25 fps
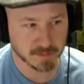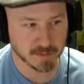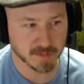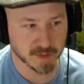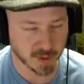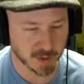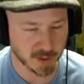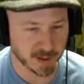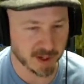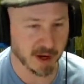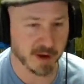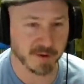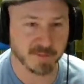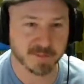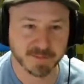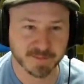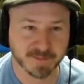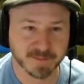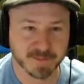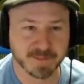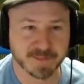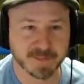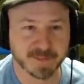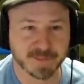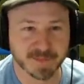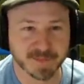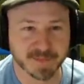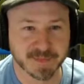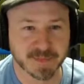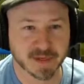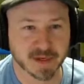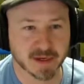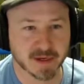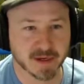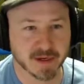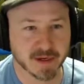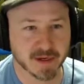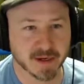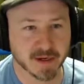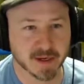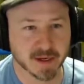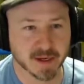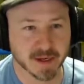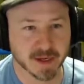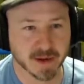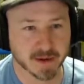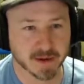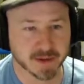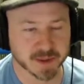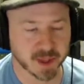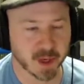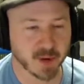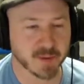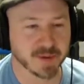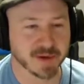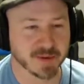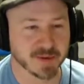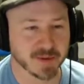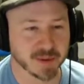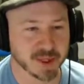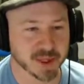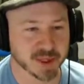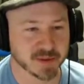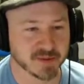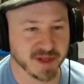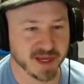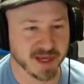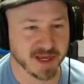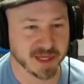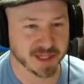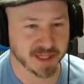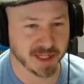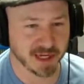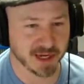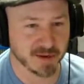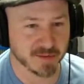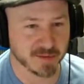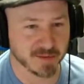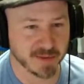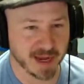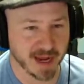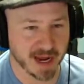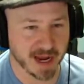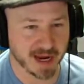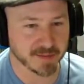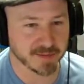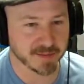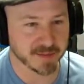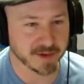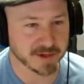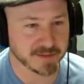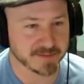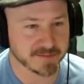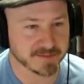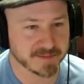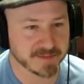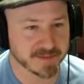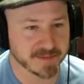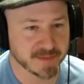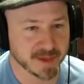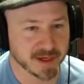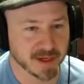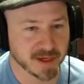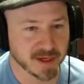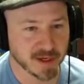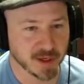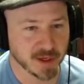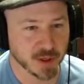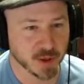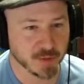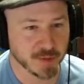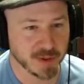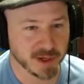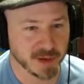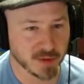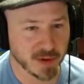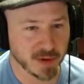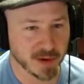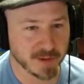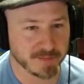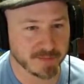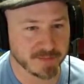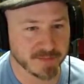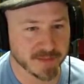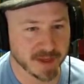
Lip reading: There we go. I was hoping it would just play as I come back, but no big whoop.